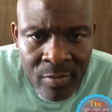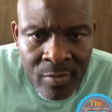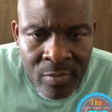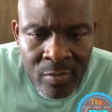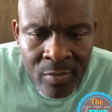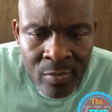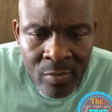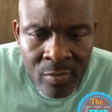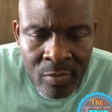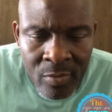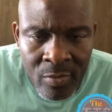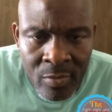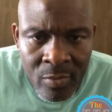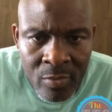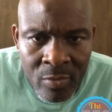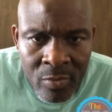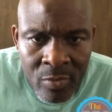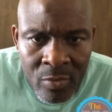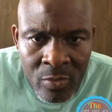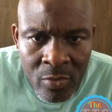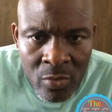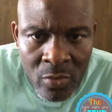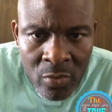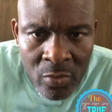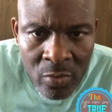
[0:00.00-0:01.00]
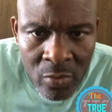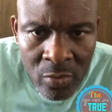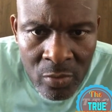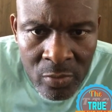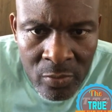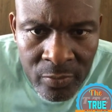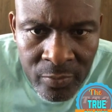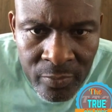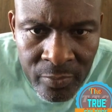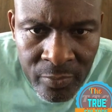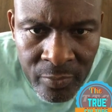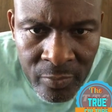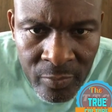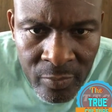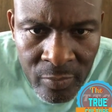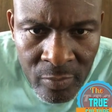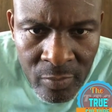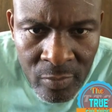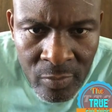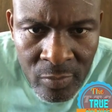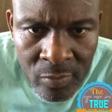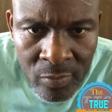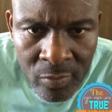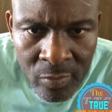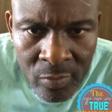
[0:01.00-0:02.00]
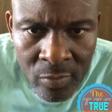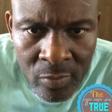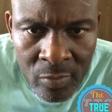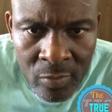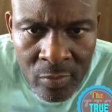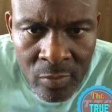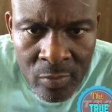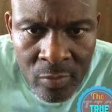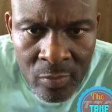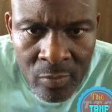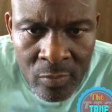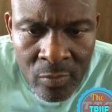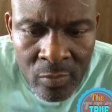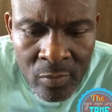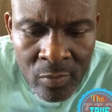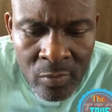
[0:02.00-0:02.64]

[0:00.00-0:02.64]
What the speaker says: [no speech]